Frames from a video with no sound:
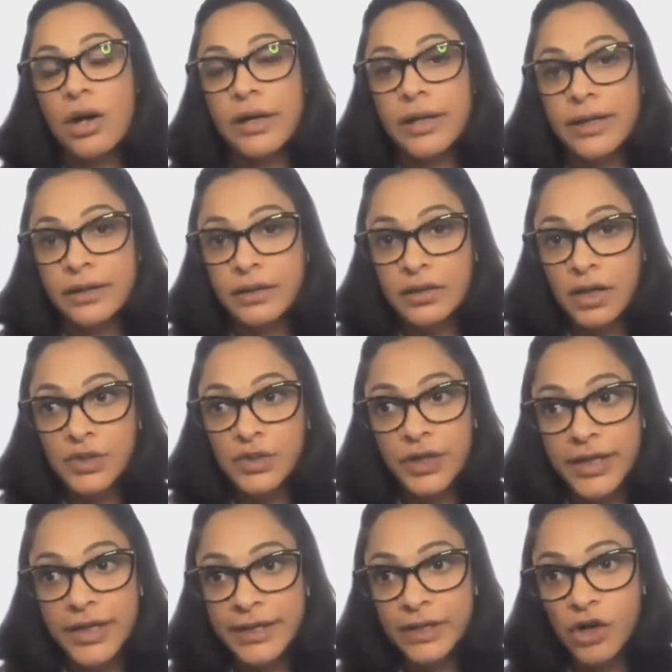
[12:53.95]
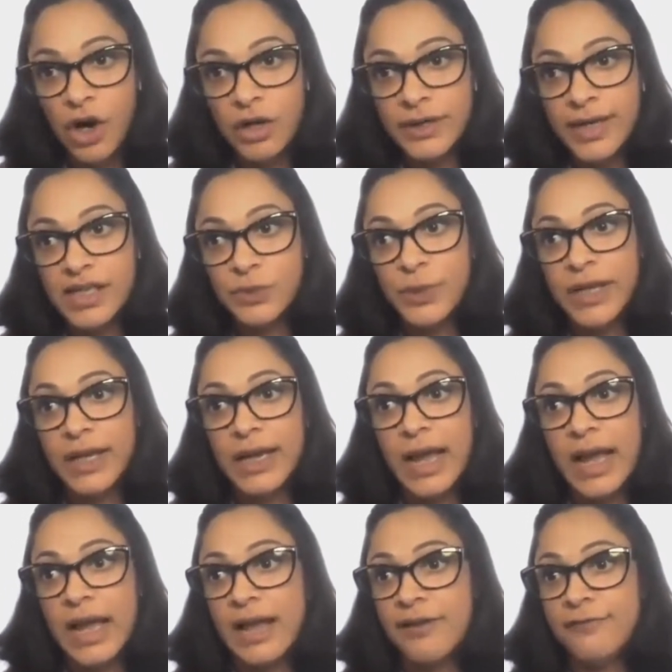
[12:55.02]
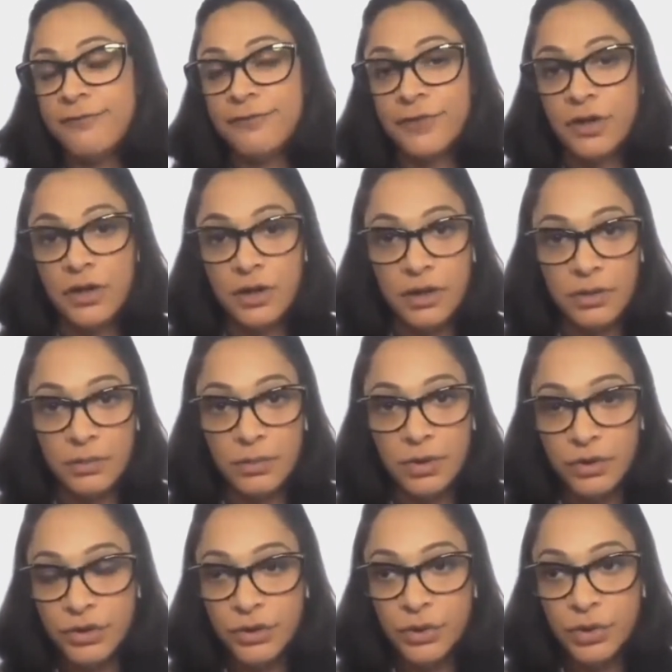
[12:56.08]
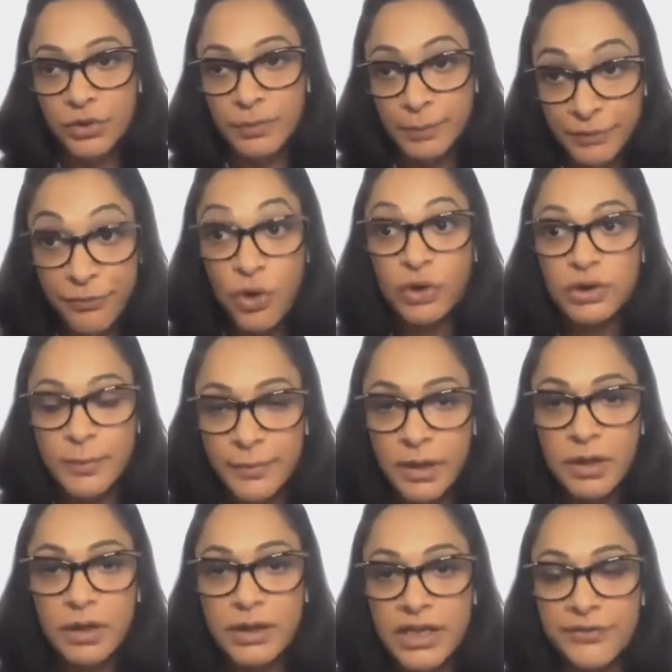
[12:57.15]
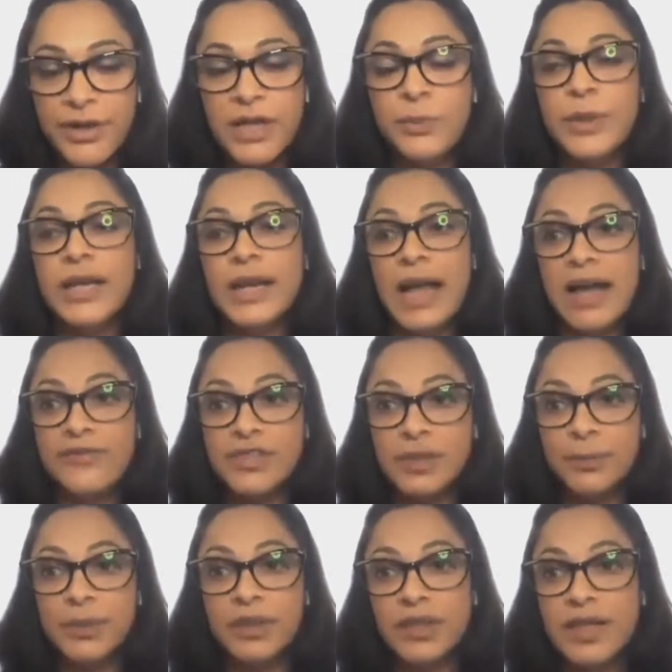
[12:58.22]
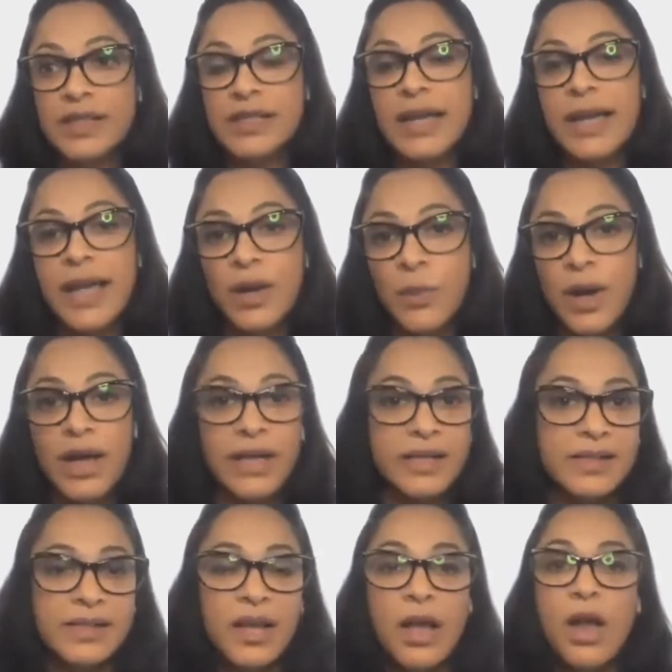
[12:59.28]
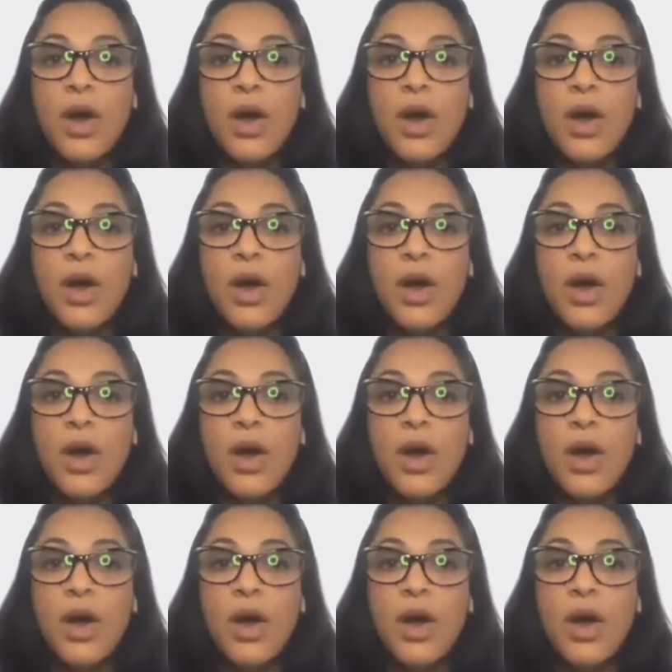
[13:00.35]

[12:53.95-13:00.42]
In terms of the Indian context, we can have, before the event, we can have simple things like egg whites,